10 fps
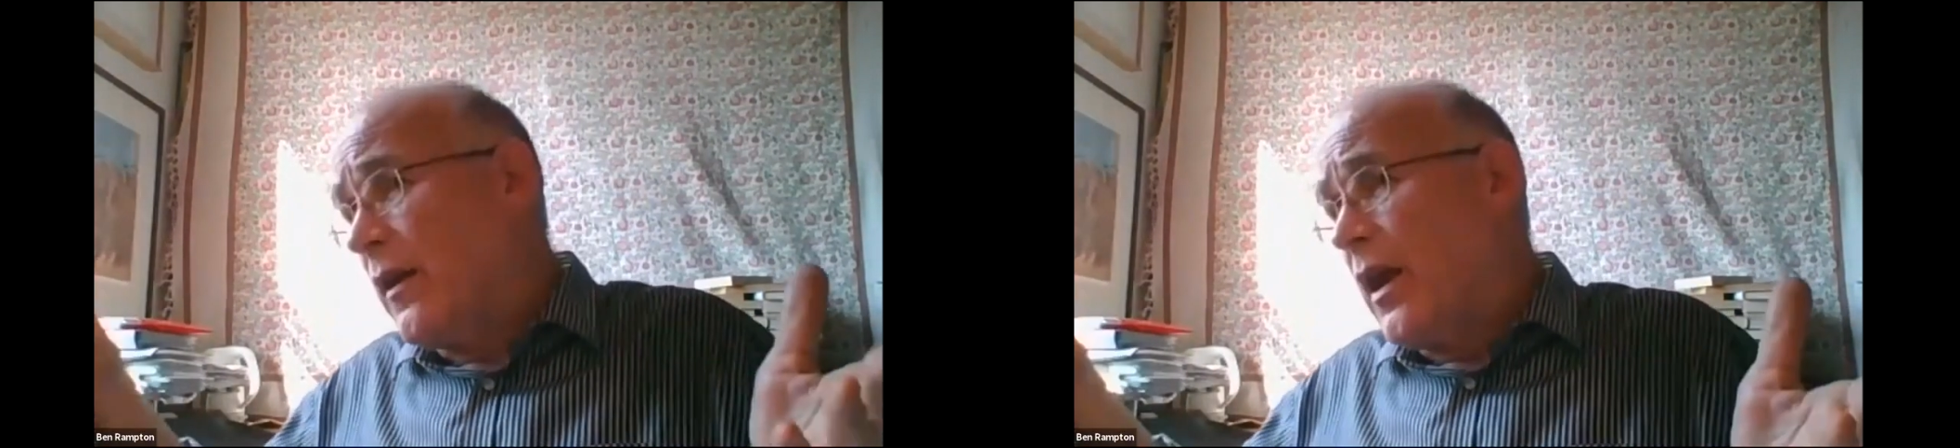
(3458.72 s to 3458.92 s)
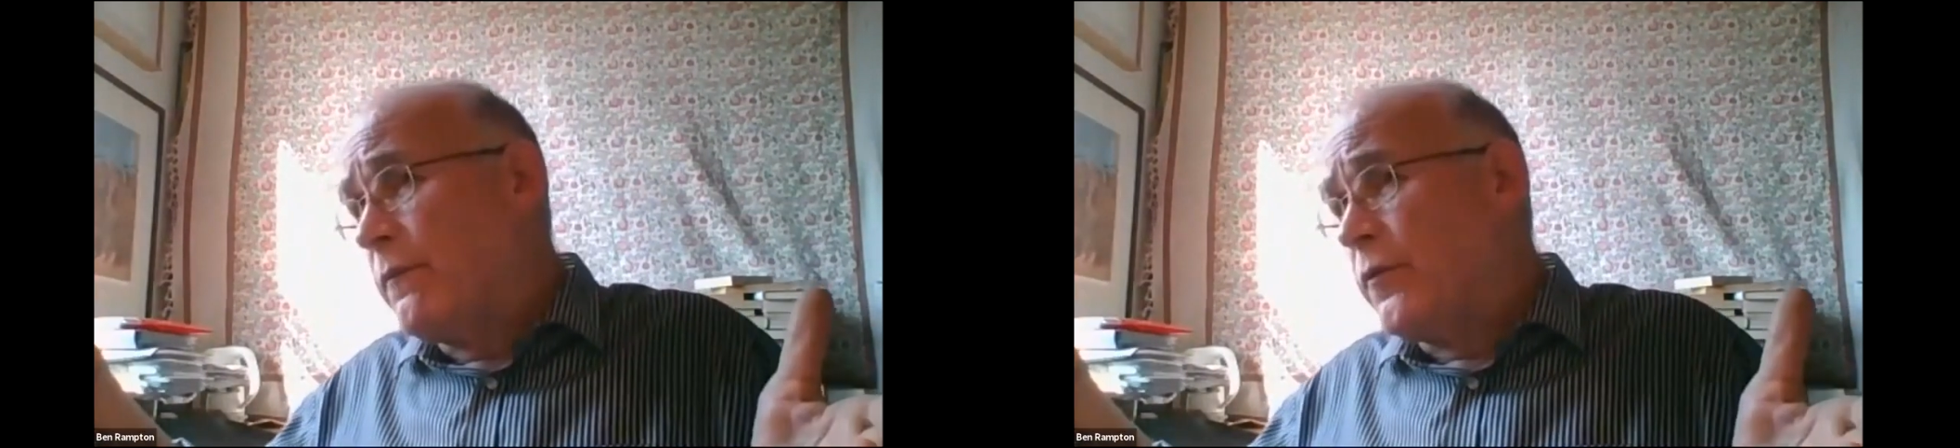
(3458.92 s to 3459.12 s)

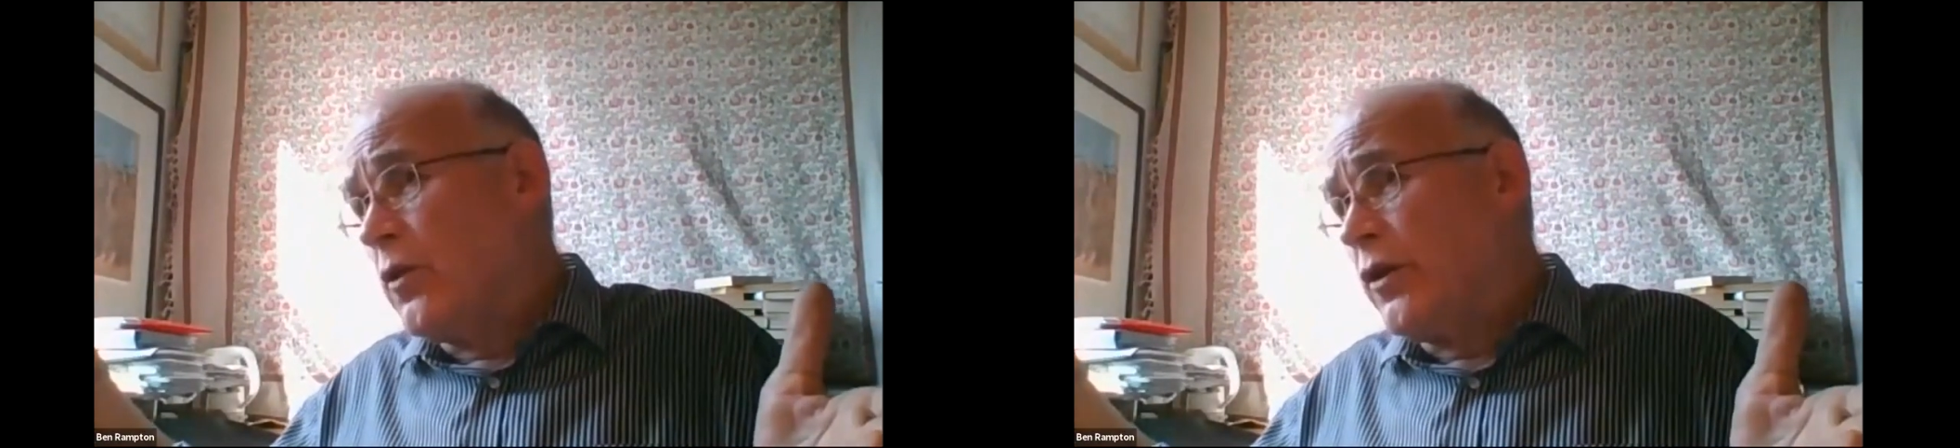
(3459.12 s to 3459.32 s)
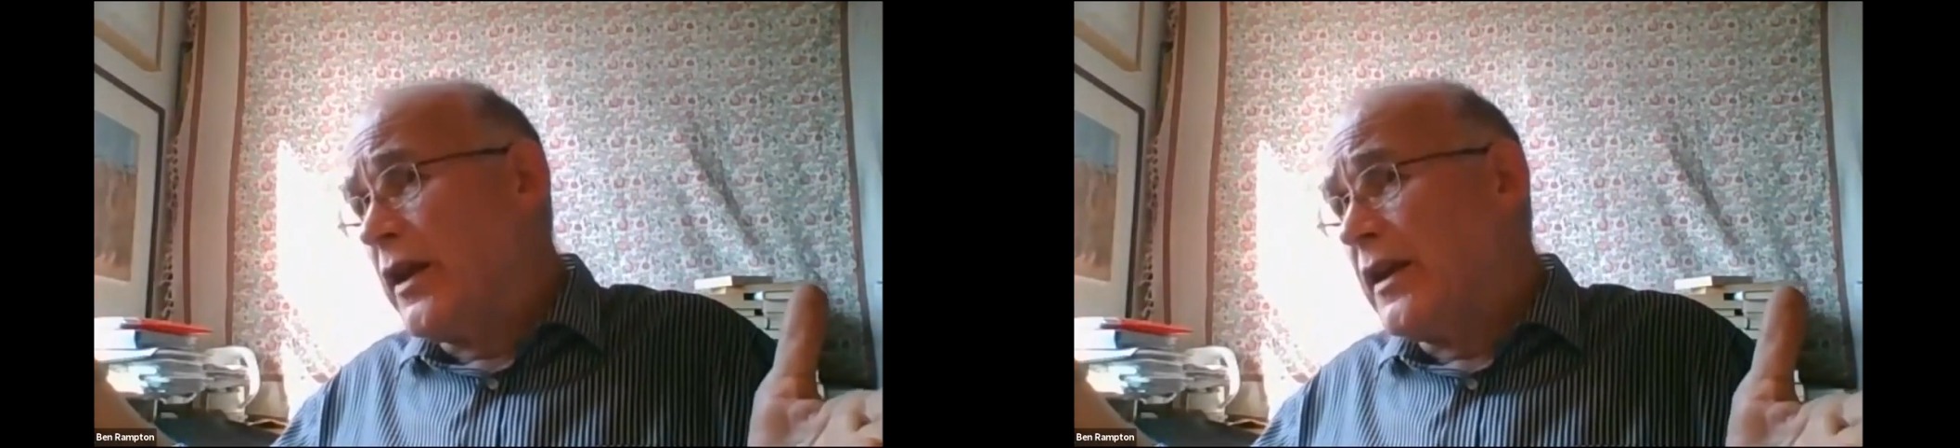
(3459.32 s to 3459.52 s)
if you're
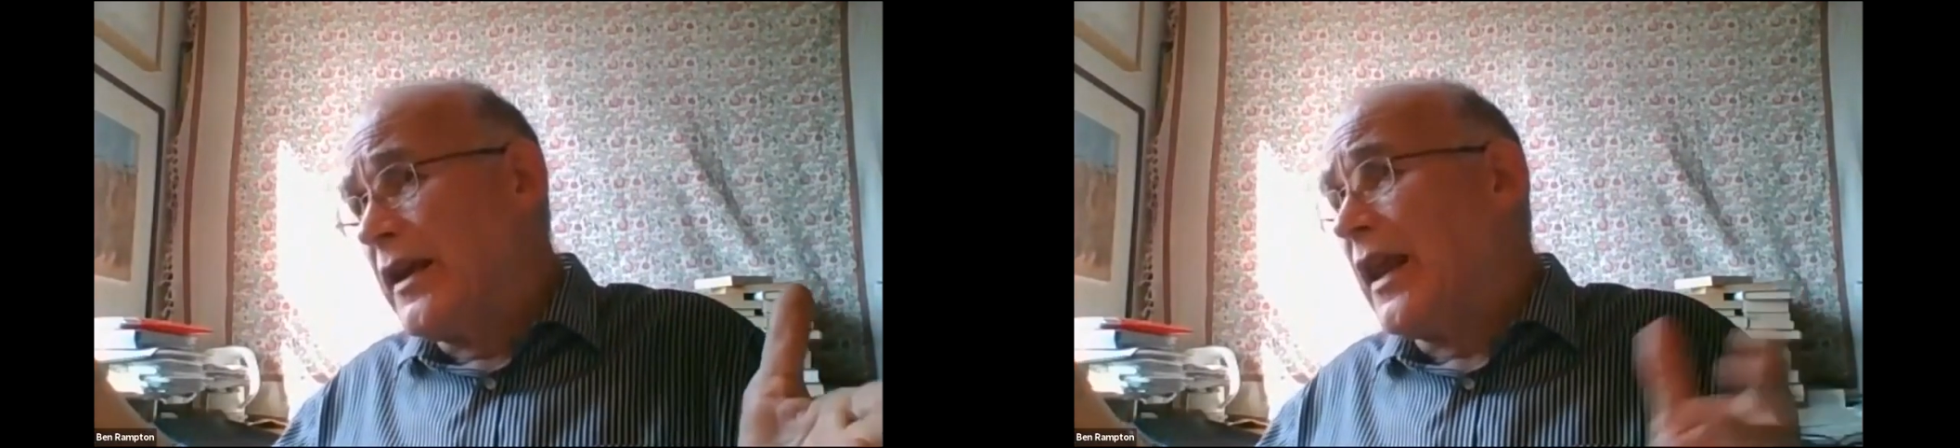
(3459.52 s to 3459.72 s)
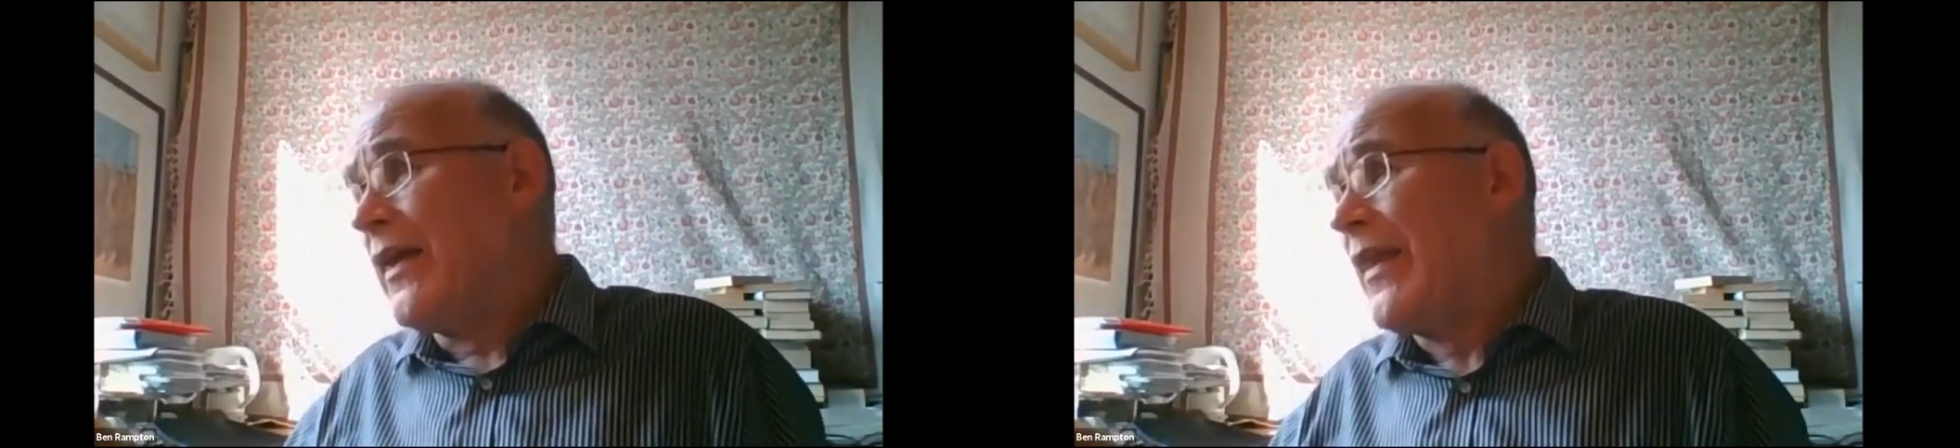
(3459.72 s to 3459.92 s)
looking at
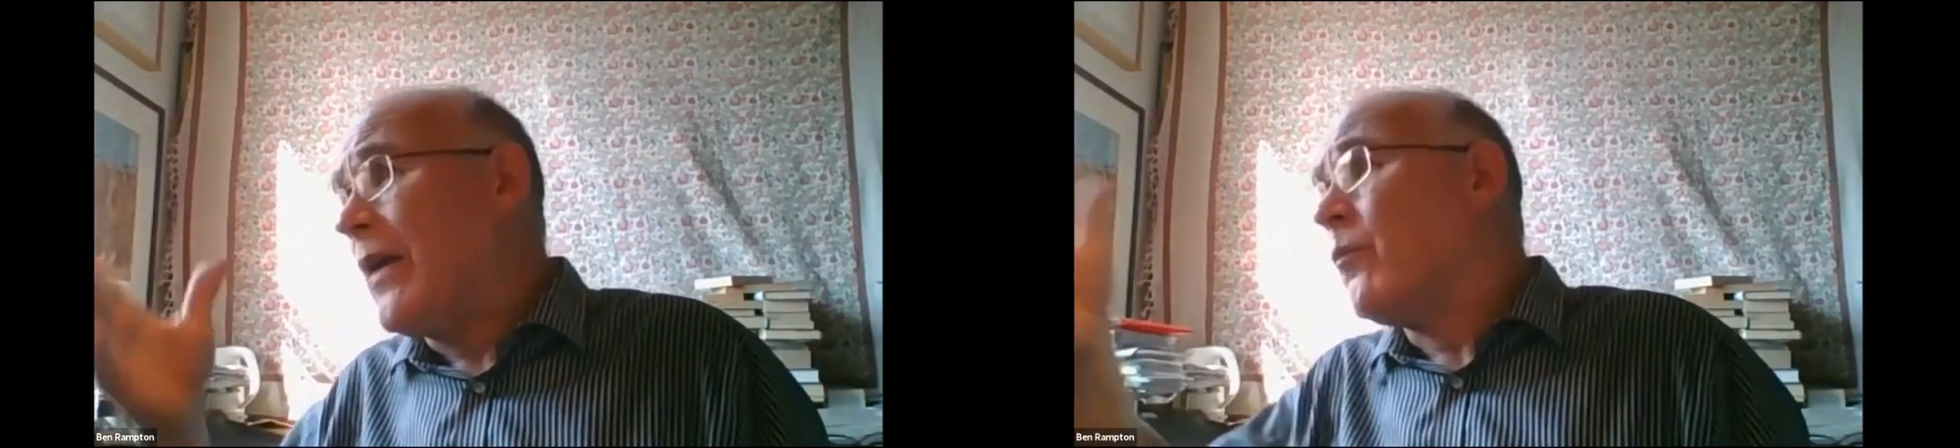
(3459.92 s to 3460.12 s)
it like that,